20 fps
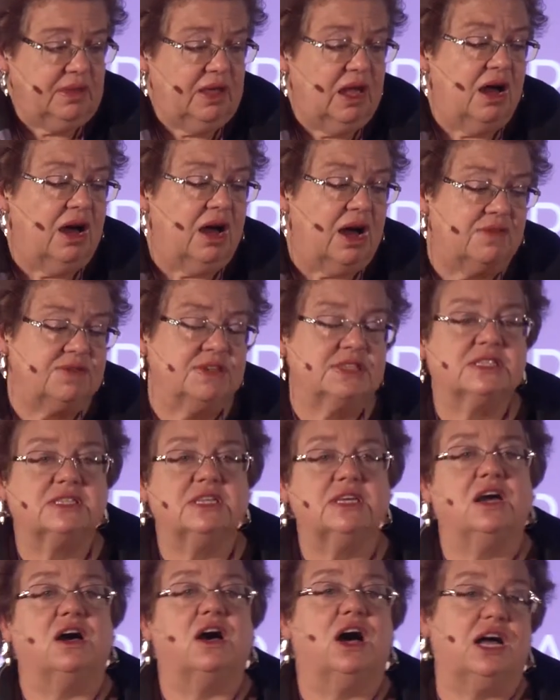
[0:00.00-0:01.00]

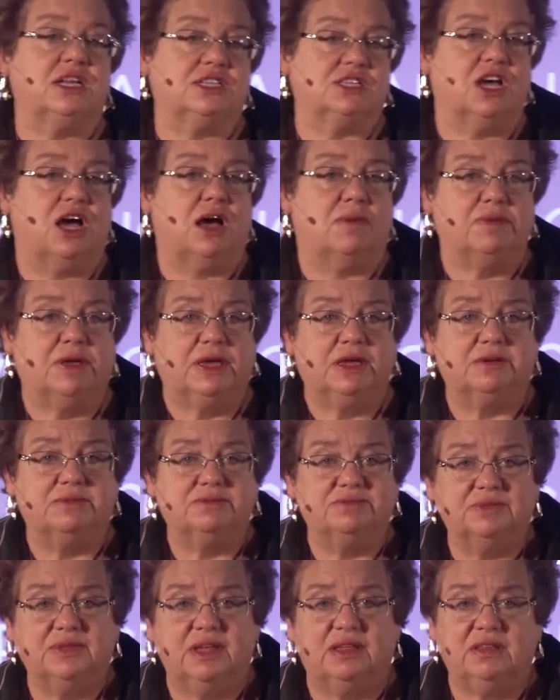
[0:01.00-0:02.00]
Obviously, a hot topic
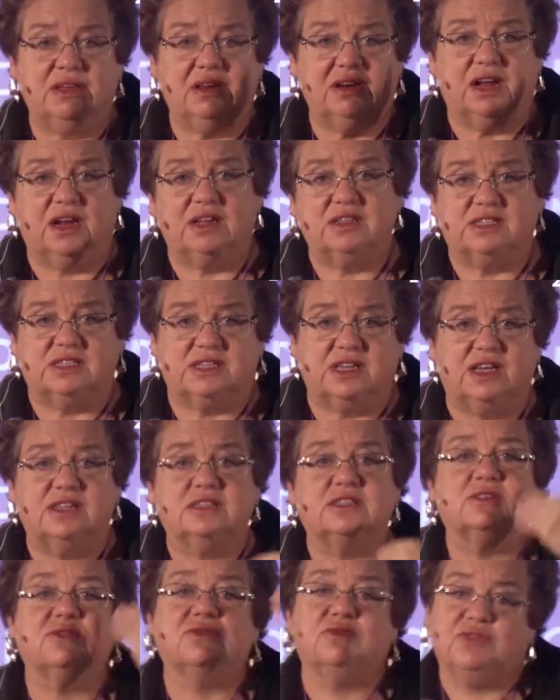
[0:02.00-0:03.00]
in the United
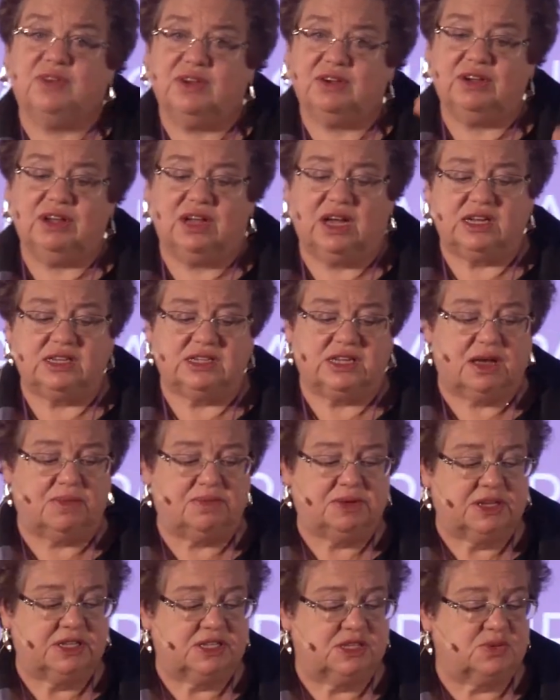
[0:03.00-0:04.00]
States, very hot
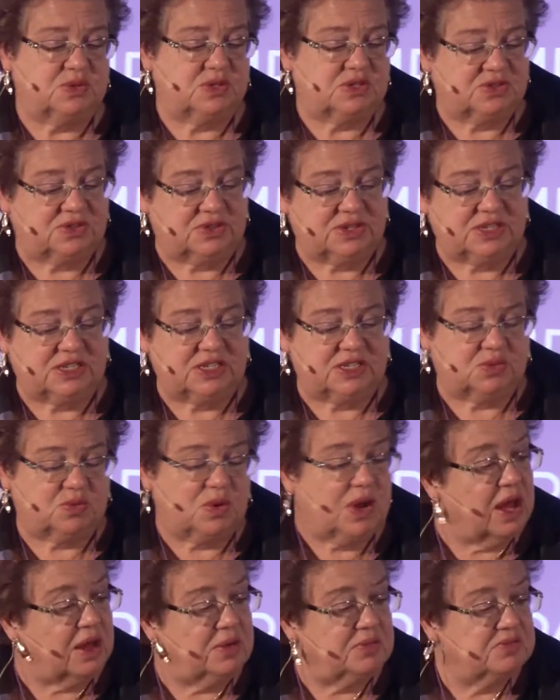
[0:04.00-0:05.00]
topic in Switzerland as
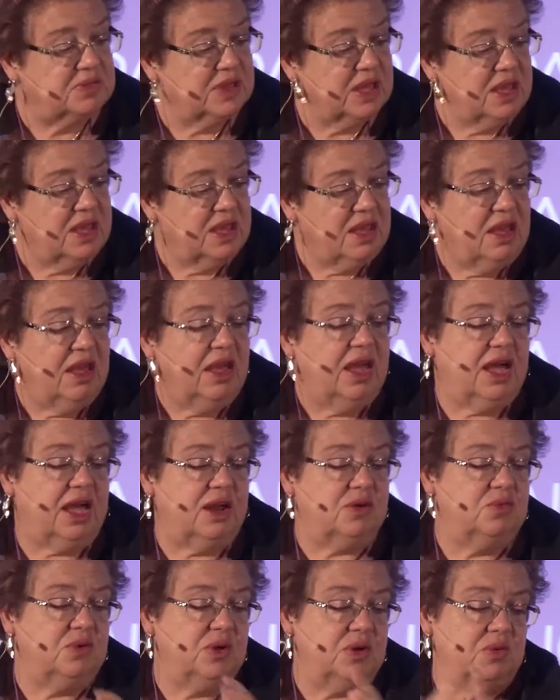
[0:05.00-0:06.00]
well.
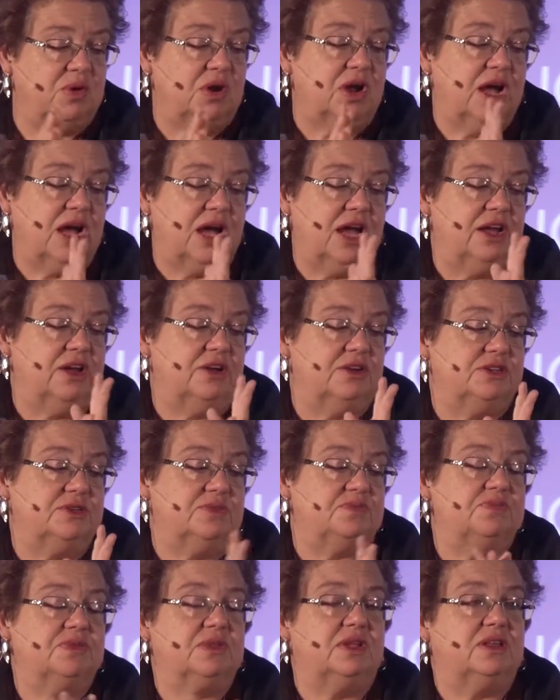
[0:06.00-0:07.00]
And we were hired
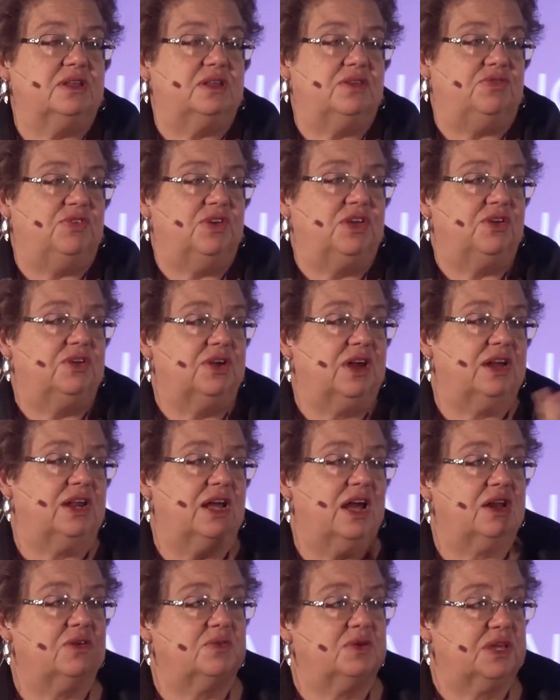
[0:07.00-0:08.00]
to figure out
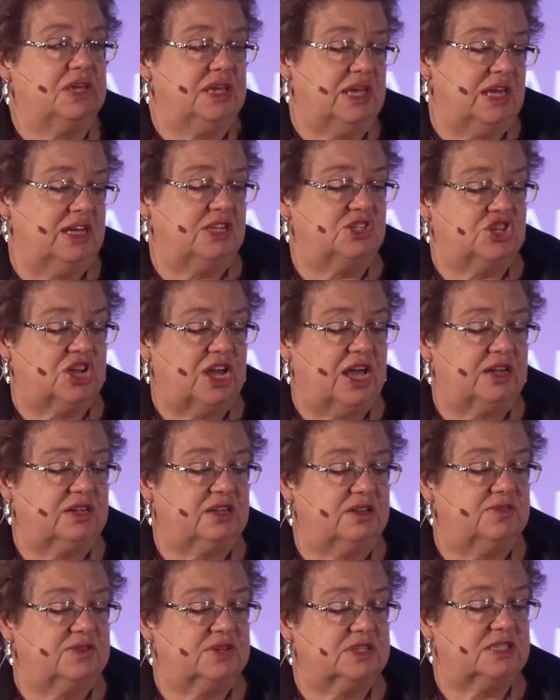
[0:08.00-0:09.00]
how to engage
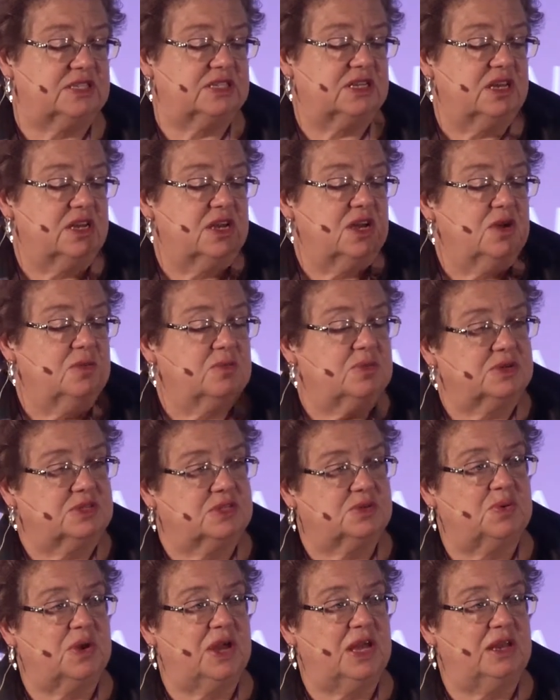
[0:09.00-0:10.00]
activists
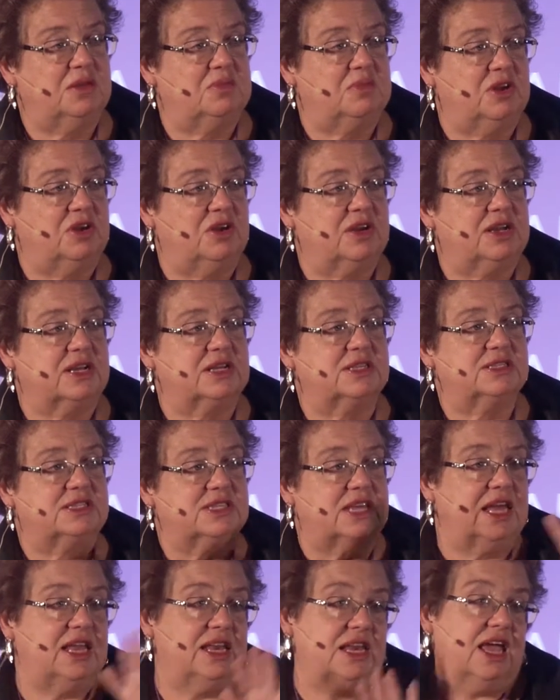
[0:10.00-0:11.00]
persuade Americans,
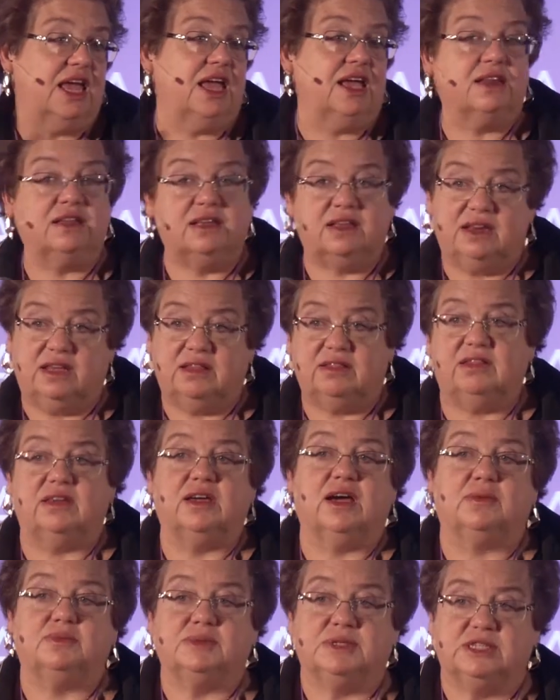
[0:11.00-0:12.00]
and alienate the
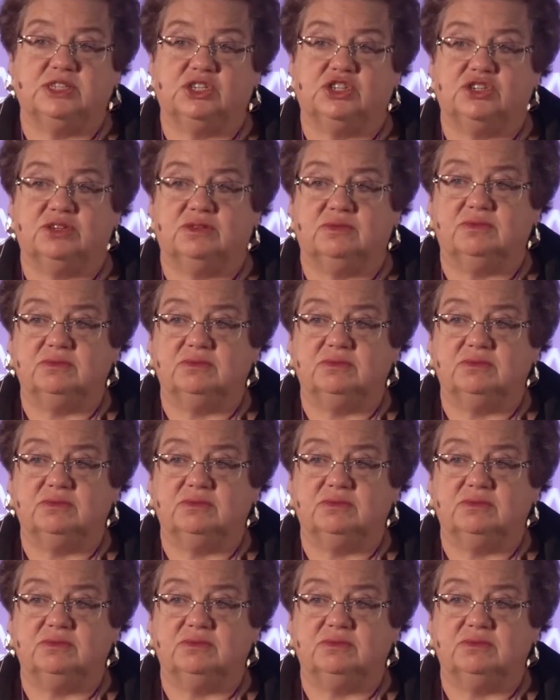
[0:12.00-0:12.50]
opposition.